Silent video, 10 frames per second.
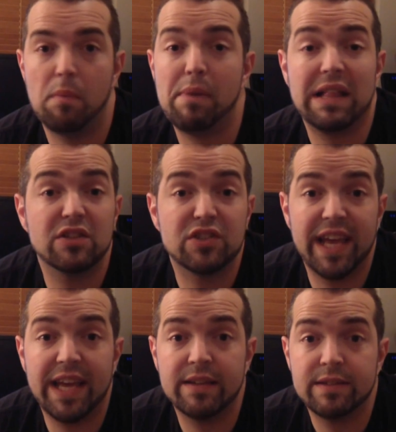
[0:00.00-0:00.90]

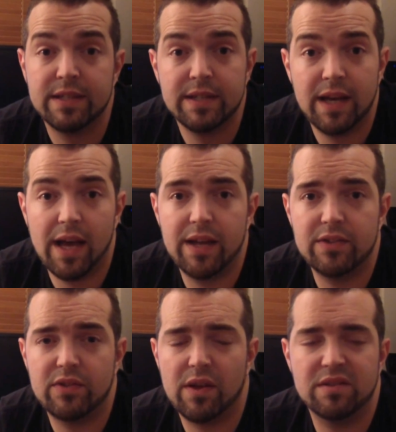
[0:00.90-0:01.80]
balancing
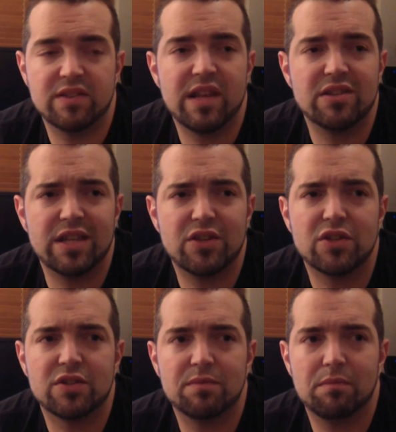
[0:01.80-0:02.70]
and essentially
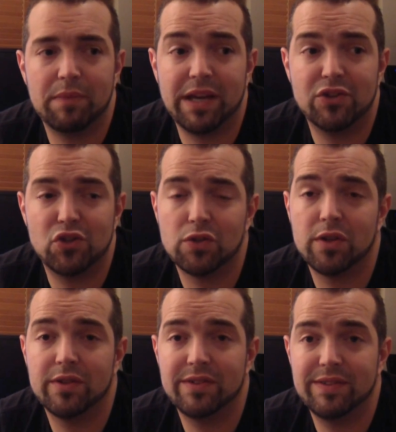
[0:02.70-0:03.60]
just making sure
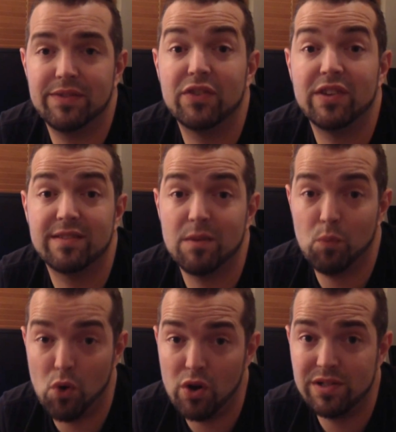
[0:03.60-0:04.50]
that the
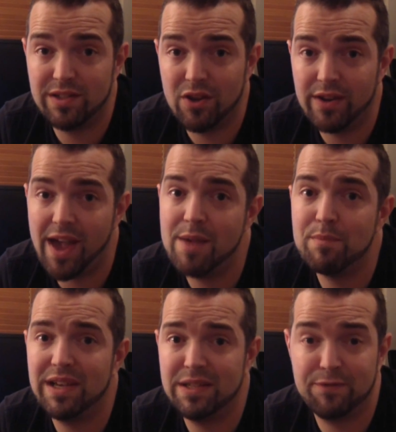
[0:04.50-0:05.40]
system works in our
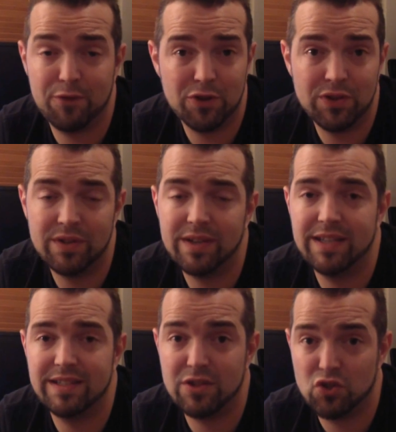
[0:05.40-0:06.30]
game, is fun,
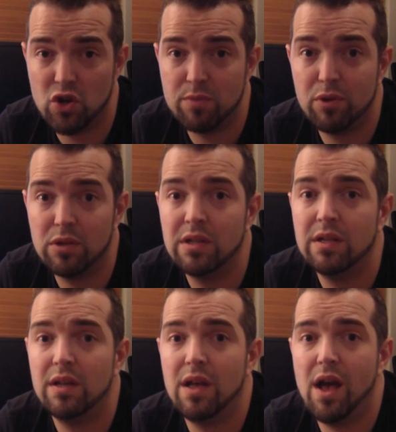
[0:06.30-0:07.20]
is enjoyable,
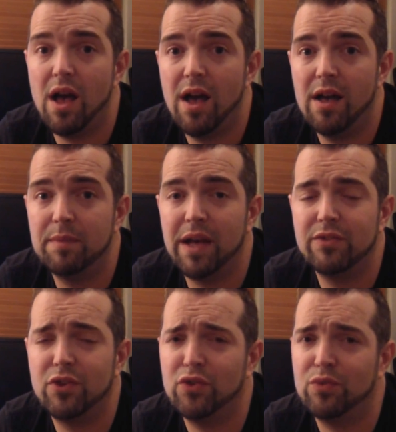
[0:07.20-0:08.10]

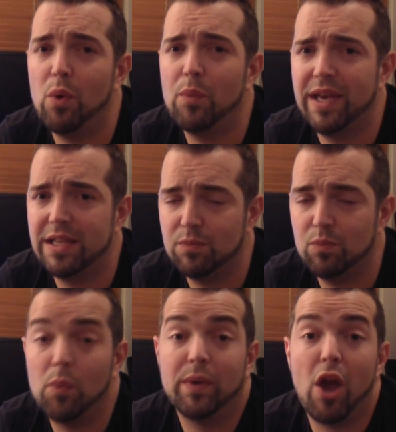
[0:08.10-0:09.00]
and does what we
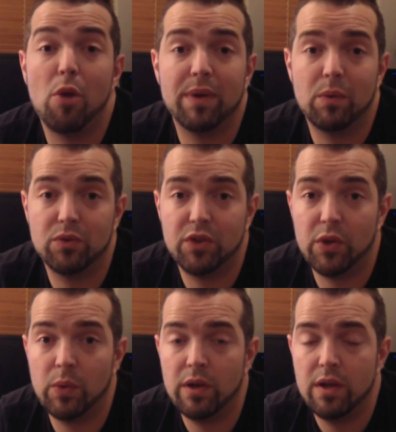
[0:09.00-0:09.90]
hope it will
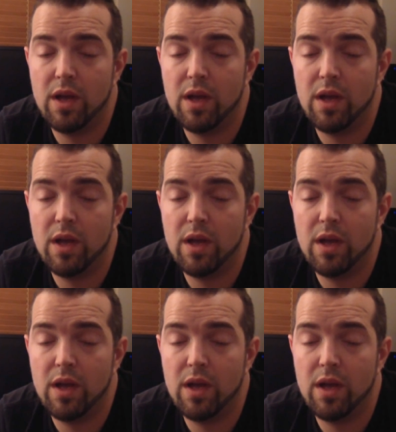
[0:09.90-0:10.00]
do.